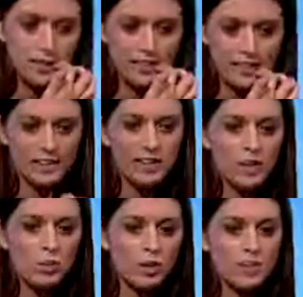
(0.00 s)
But I think
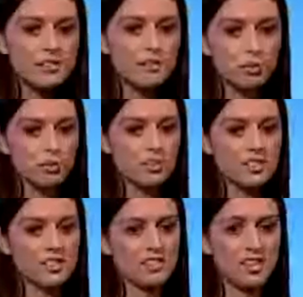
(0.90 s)
what is
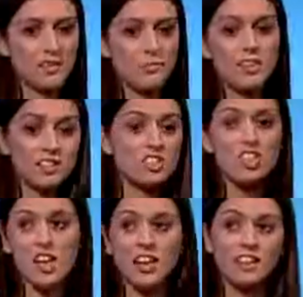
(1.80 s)
important is that things
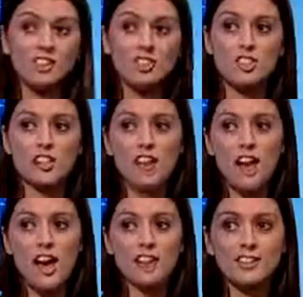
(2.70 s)
change
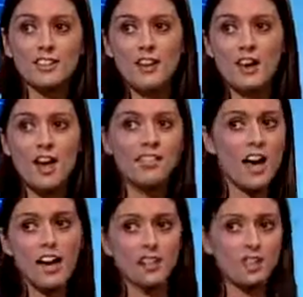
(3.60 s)
and at
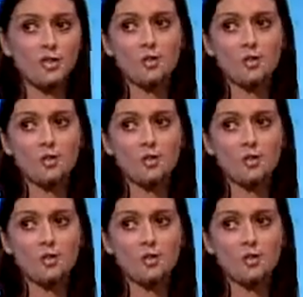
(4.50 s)
that age,